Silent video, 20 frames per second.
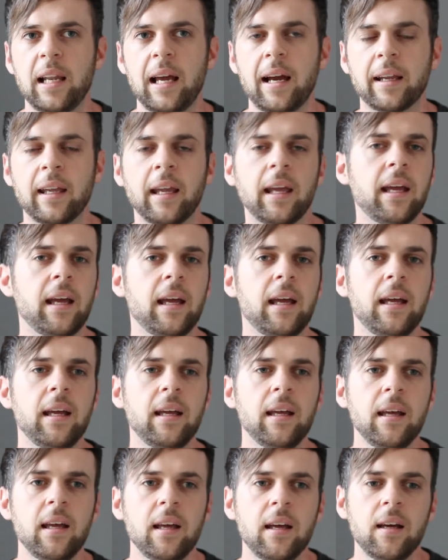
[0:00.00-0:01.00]
black
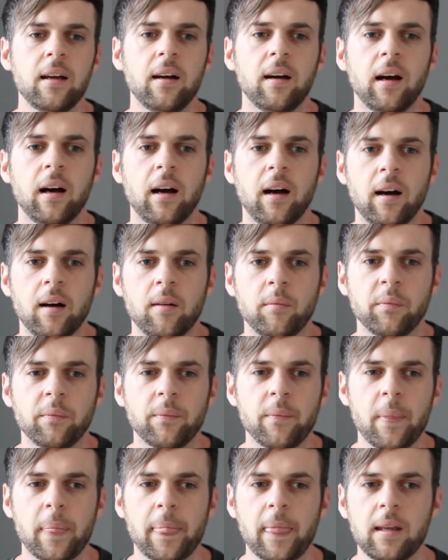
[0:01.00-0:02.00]
hair,
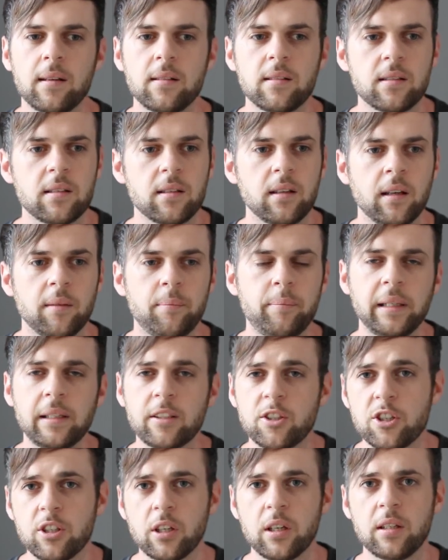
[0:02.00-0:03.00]
a
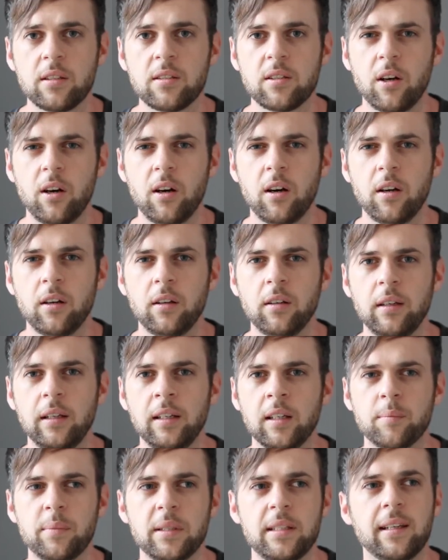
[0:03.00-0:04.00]
pink shirt on
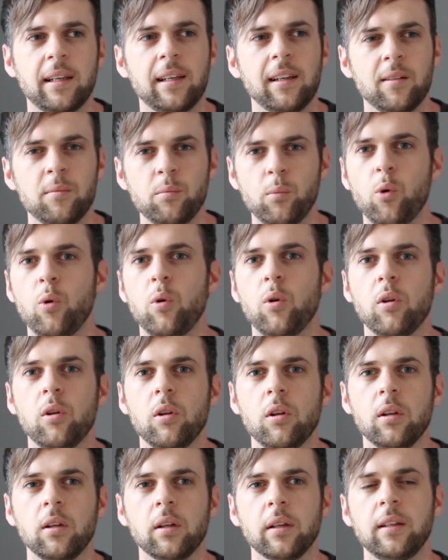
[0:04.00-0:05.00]
in a particular
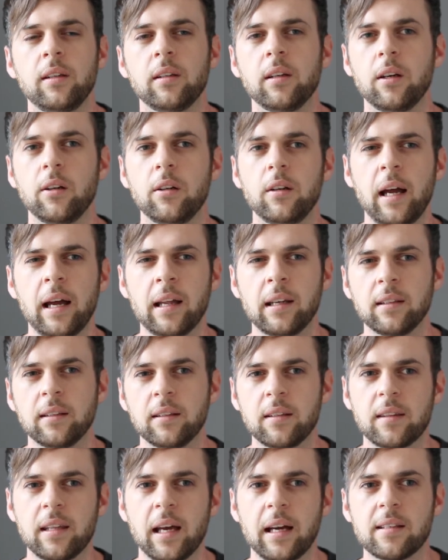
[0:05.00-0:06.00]
mall,
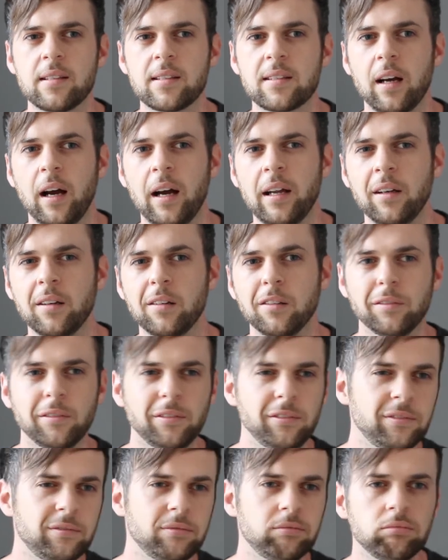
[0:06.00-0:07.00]
and that's kind
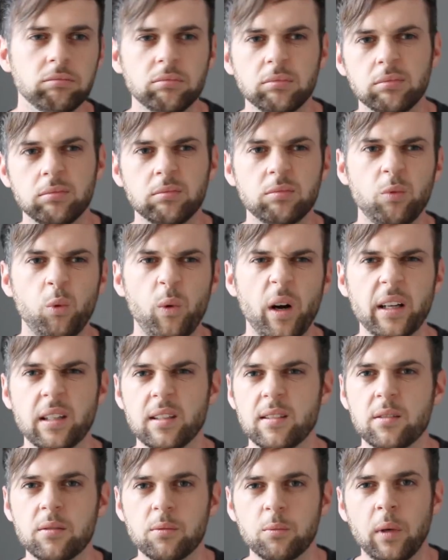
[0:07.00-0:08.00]
of
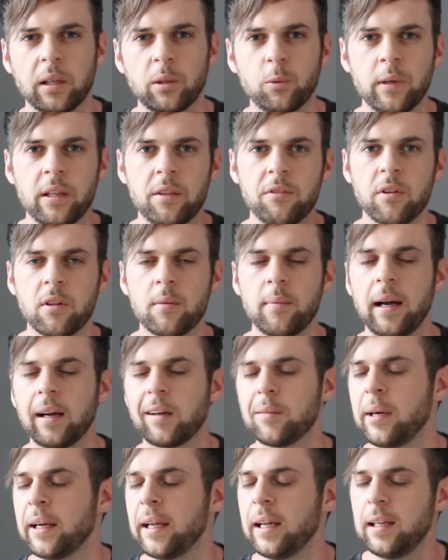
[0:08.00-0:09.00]
what went through the back
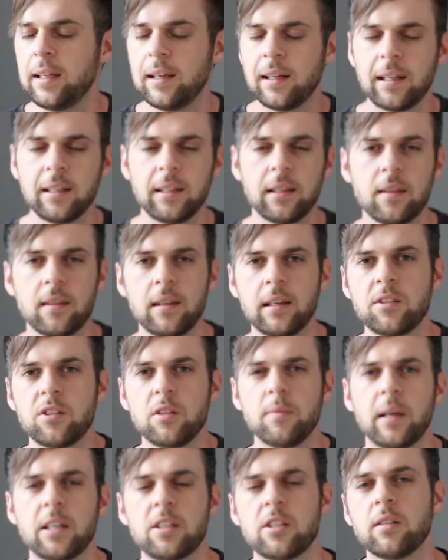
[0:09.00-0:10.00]
of my head. And I didn't think
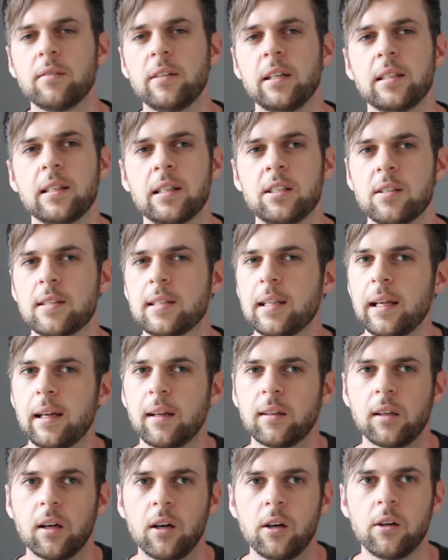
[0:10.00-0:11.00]
too much of it. I just let
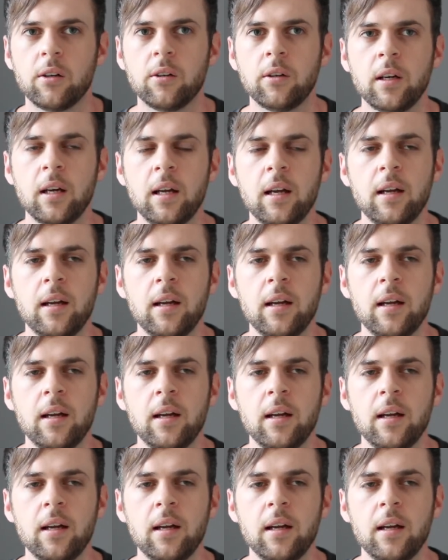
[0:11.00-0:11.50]
it go.